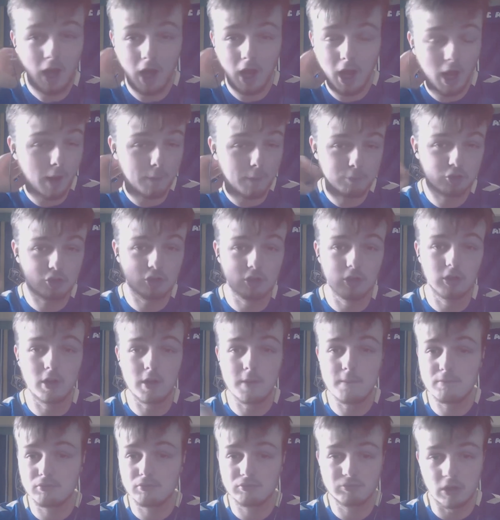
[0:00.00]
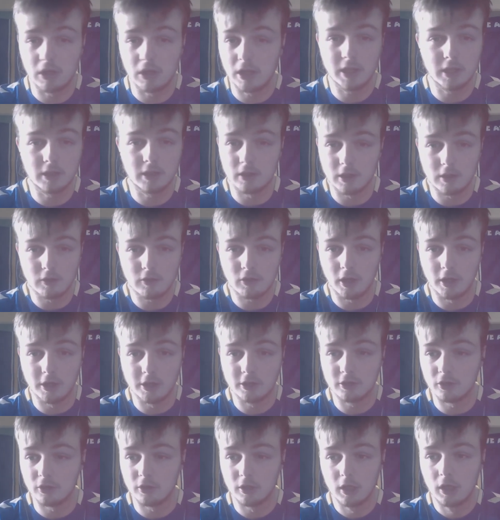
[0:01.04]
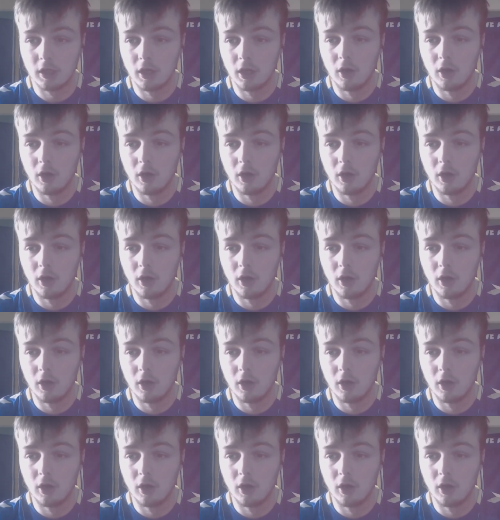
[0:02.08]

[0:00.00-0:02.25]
Absolutely brilliantly taken.